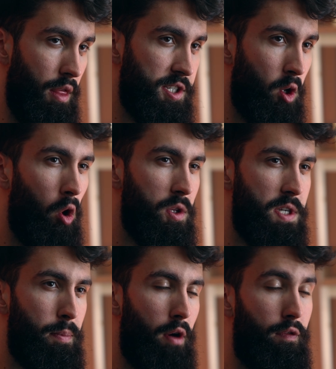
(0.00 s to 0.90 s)
this
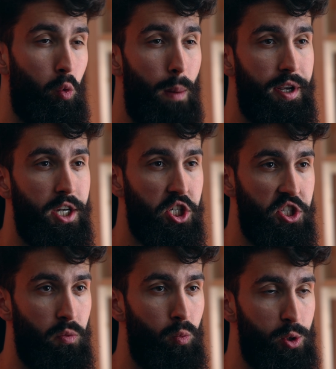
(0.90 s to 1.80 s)
concept of
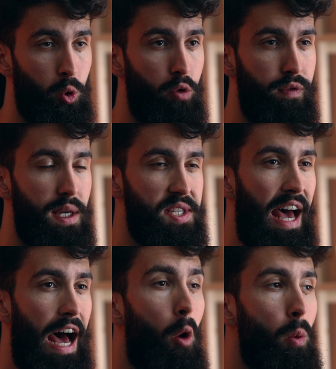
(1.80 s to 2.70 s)
repetitions in reserve is
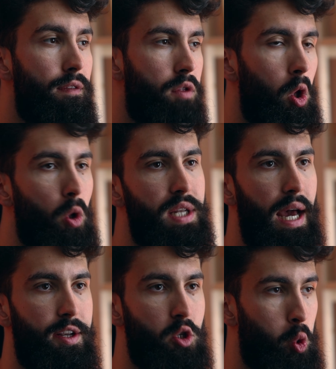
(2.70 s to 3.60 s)
how we've looked
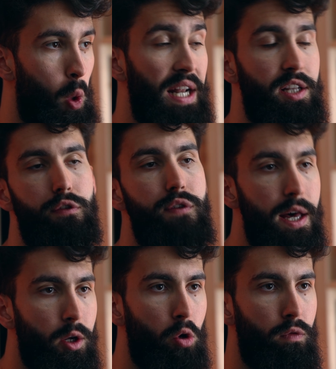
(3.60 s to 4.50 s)
at training to
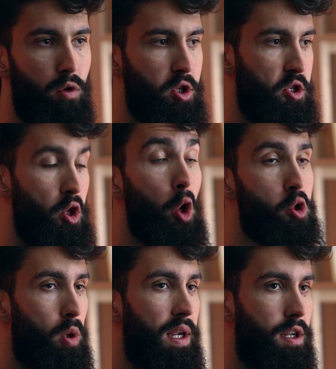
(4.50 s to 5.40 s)
failure versus
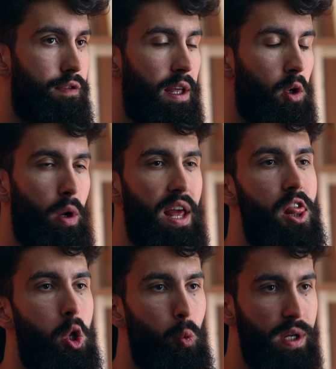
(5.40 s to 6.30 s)
not training to failure
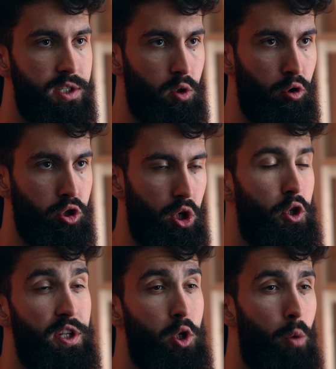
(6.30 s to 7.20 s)
in the research
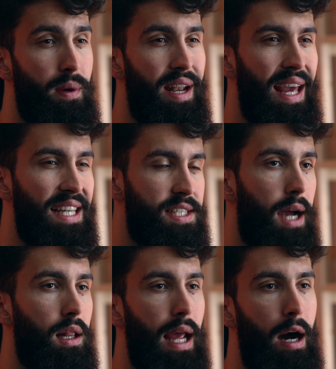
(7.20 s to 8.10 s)
to determine
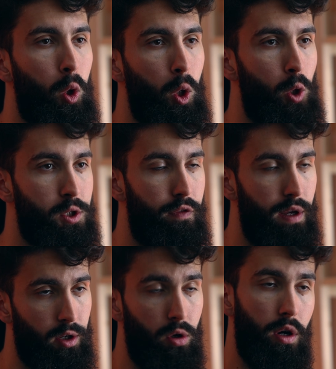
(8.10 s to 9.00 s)
exactly how close to
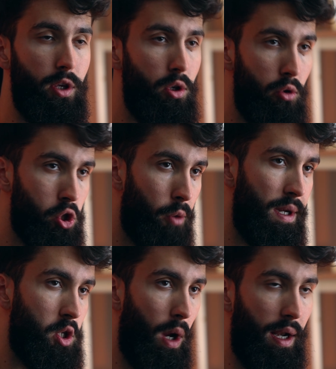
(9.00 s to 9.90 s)
failure you should
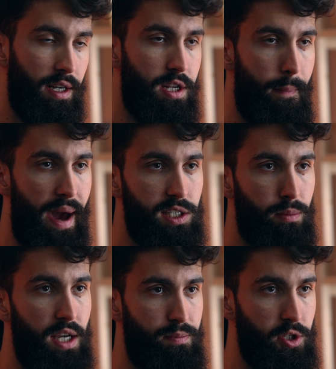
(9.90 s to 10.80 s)
be training to
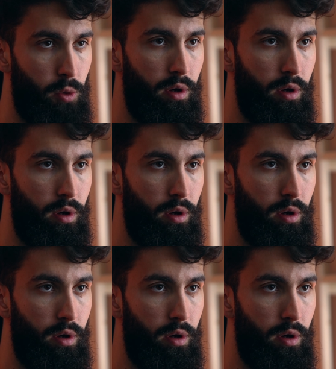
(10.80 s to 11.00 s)
maximize muscle